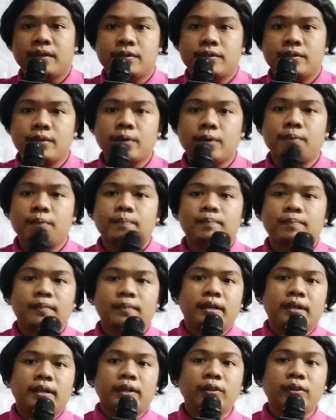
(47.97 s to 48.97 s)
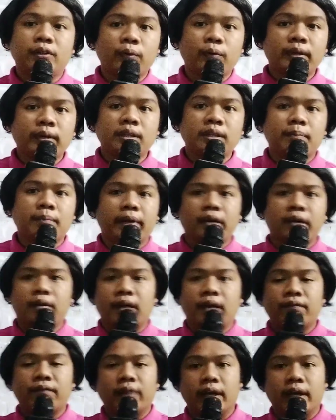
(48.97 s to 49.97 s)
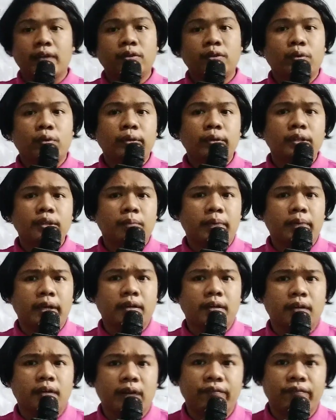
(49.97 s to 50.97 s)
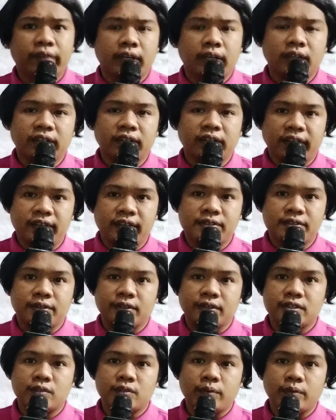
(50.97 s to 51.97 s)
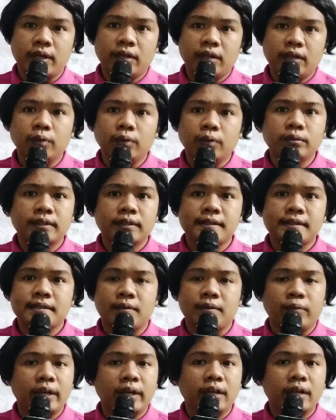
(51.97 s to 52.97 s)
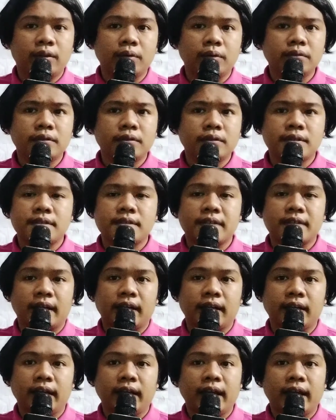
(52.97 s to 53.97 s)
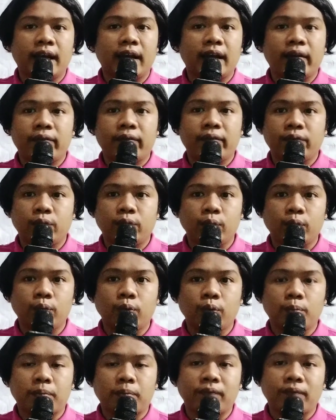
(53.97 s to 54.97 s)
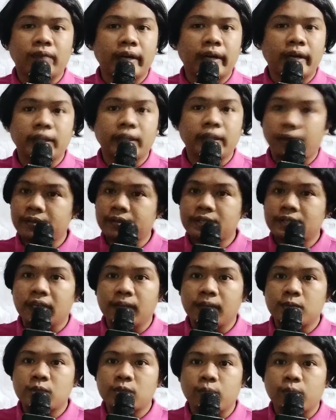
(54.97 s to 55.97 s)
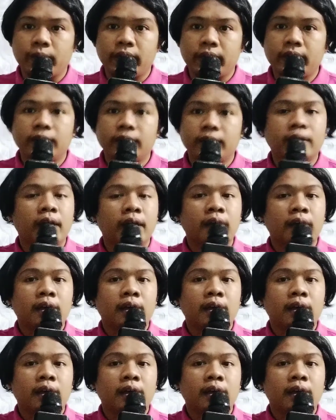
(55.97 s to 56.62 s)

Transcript: So, in doing the biographical research, we don't necessarily have to provide ourselves with